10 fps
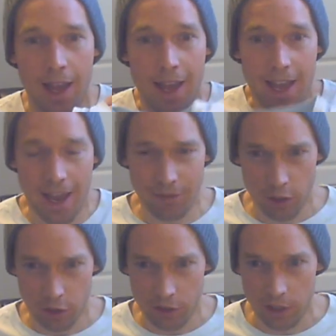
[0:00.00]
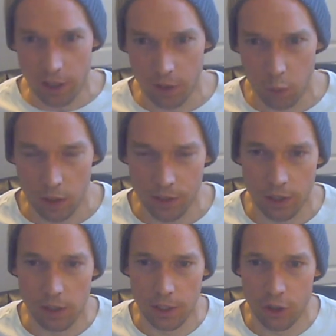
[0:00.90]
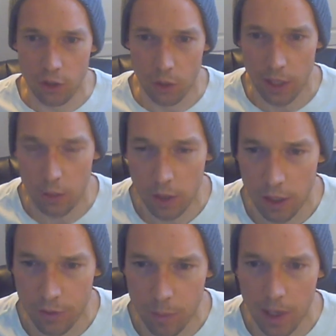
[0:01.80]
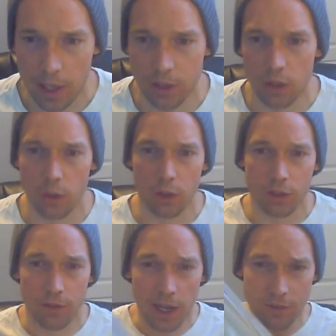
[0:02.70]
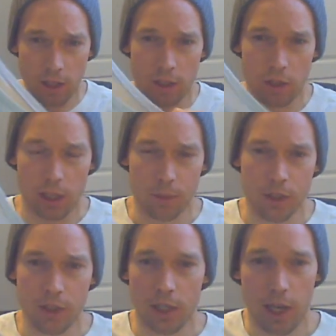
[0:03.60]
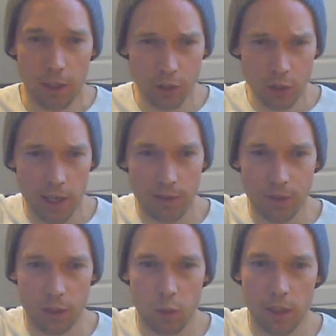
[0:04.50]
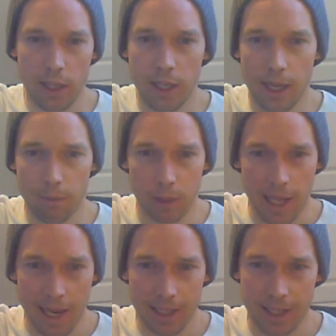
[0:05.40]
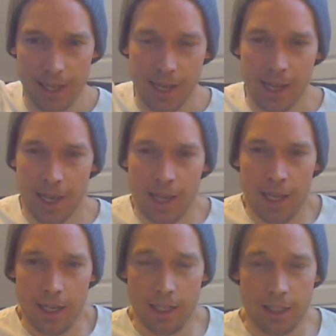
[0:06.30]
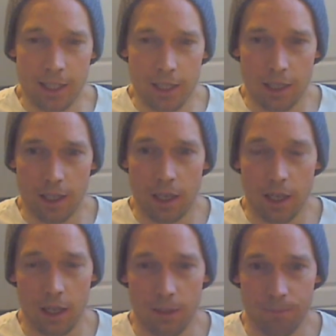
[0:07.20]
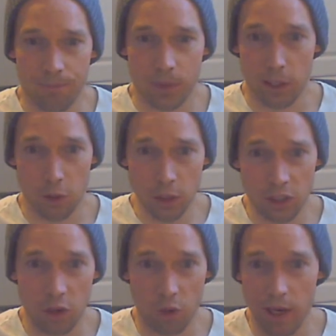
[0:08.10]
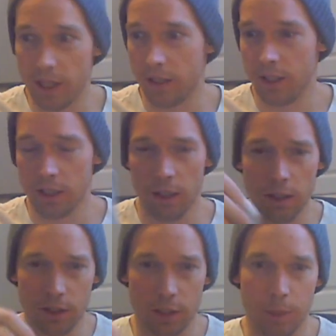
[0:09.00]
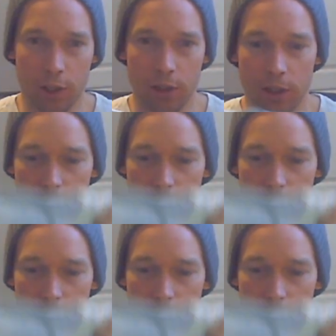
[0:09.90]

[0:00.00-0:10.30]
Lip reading: heavier than the other ones. I'll let you know that right off the bat. So there's 5 color options. I also have this one in a black. It looks great. This color especially is